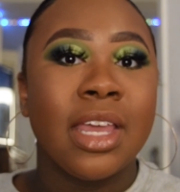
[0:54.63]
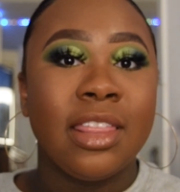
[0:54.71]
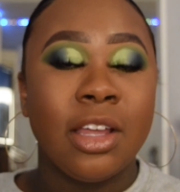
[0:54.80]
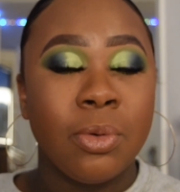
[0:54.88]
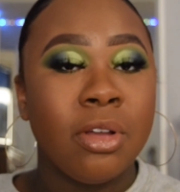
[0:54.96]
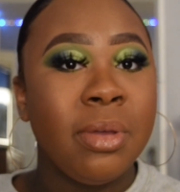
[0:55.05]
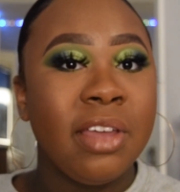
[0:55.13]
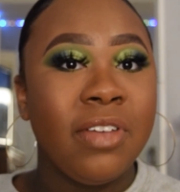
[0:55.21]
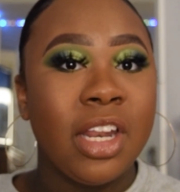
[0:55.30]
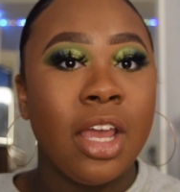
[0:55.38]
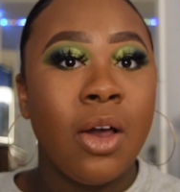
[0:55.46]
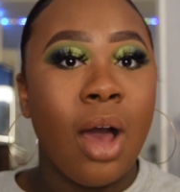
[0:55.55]
There will be a
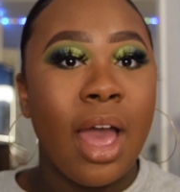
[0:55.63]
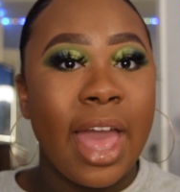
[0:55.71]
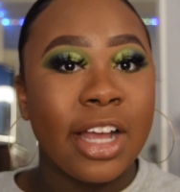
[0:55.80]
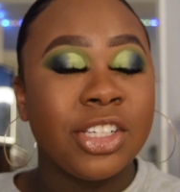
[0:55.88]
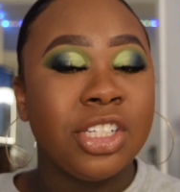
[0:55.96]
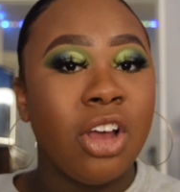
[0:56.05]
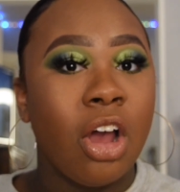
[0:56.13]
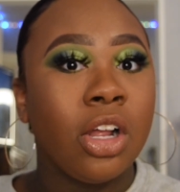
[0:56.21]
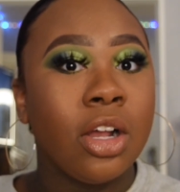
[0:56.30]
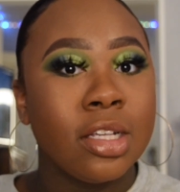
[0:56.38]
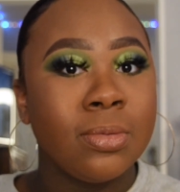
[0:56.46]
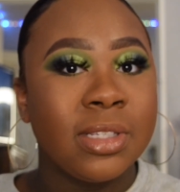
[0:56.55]
video actually on
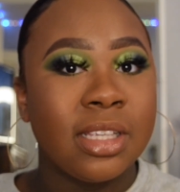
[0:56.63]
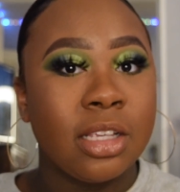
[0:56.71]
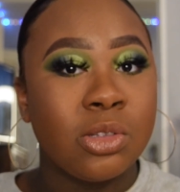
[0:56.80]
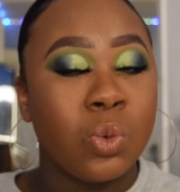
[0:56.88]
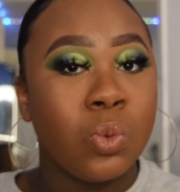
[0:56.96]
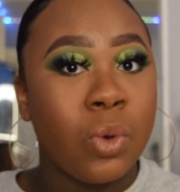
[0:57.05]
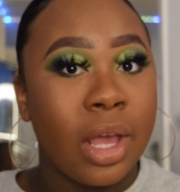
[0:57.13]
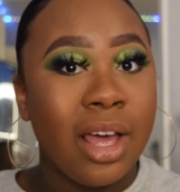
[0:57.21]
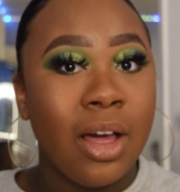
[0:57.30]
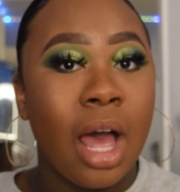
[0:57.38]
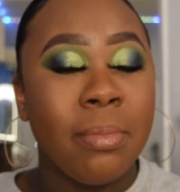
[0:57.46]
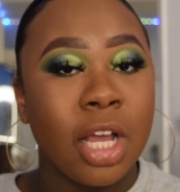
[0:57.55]
Christmas as
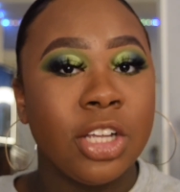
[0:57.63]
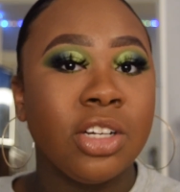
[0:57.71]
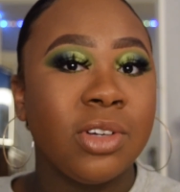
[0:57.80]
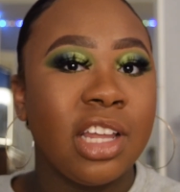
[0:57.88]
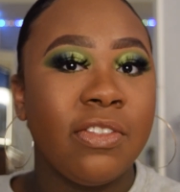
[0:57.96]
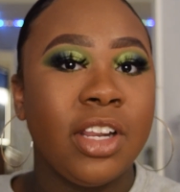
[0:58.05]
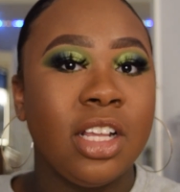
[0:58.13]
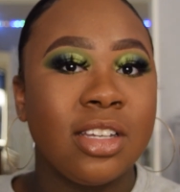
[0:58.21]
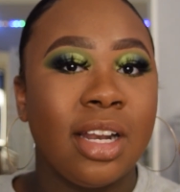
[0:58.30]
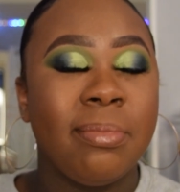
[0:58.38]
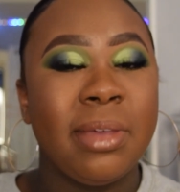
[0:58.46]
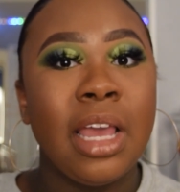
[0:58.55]
well. I'm not sure what that video is
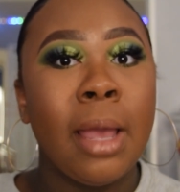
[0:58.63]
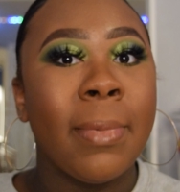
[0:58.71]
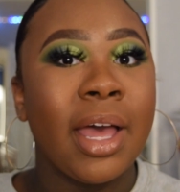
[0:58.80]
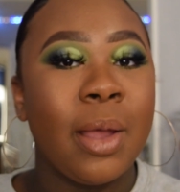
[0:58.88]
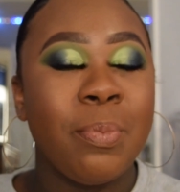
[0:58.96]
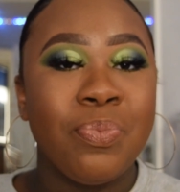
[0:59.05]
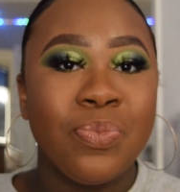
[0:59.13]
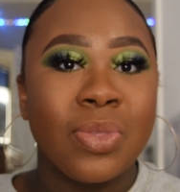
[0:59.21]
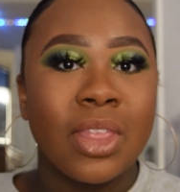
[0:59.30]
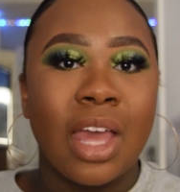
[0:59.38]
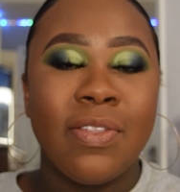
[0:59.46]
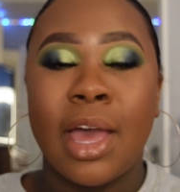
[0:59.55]
going to be, but
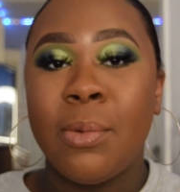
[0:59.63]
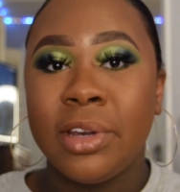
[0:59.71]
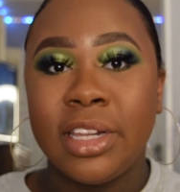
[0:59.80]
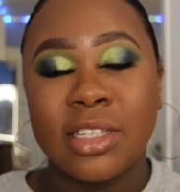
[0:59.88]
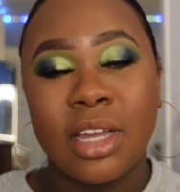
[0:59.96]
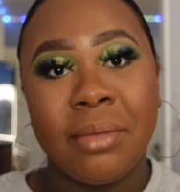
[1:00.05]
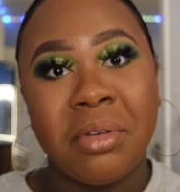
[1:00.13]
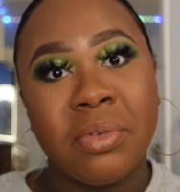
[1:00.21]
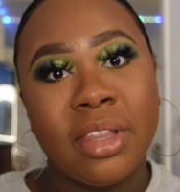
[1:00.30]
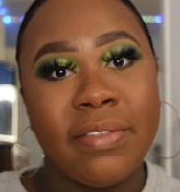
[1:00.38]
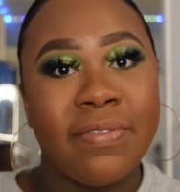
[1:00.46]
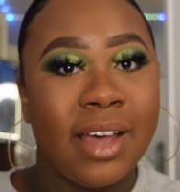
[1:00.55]
that one is going to be
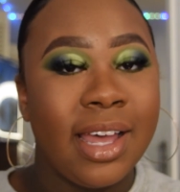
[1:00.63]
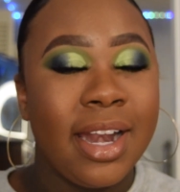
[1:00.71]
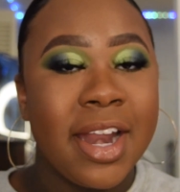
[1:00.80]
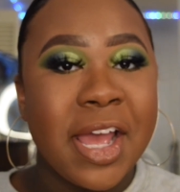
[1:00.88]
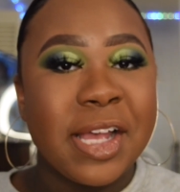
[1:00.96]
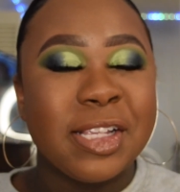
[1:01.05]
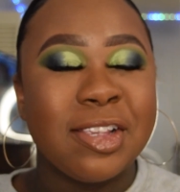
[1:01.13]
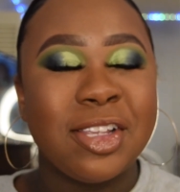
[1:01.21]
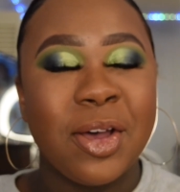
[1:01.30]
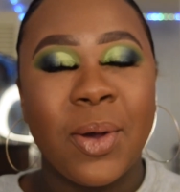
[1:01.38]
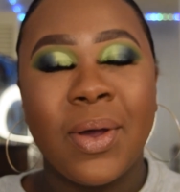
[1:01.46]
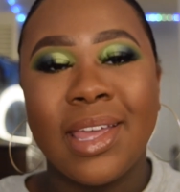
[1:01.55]
really fun.
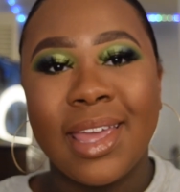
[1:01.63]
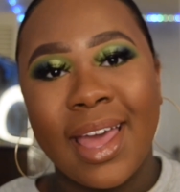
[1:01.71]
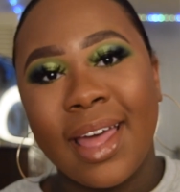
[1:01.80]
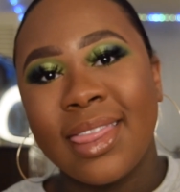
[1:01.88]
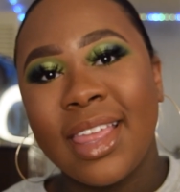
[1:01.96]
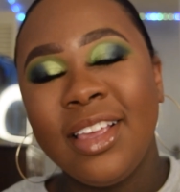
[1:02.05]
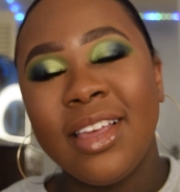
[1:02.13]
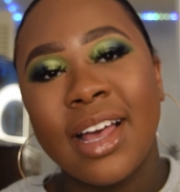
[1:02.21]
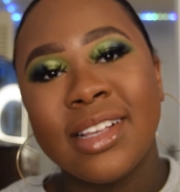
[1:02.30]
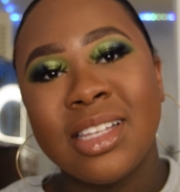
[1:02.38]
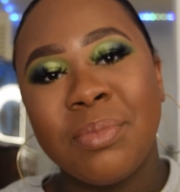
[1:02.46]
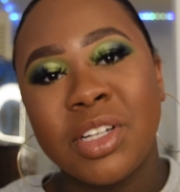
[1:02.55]
So yeah, thank you
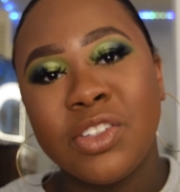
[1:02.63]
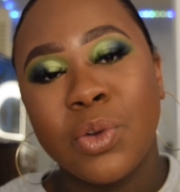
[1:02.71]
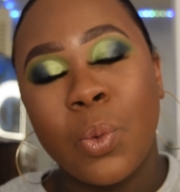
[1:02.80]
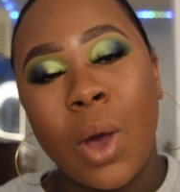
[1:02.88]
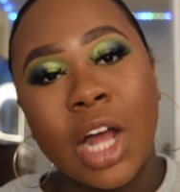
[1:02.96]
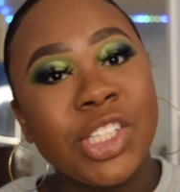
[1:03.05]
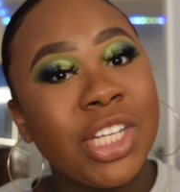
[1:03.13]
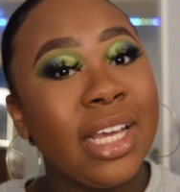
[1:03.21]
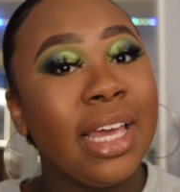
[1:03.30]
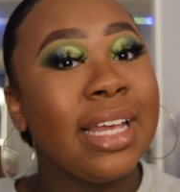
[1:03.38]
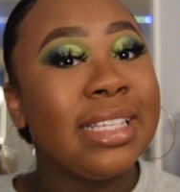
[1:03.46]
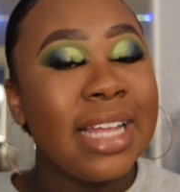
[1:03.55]
guys so much for
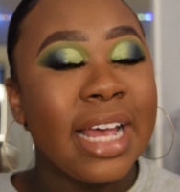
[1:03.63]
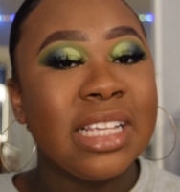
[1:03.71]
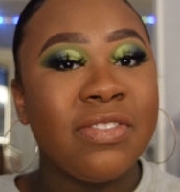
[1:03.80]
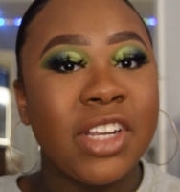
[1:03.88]
watching. In today's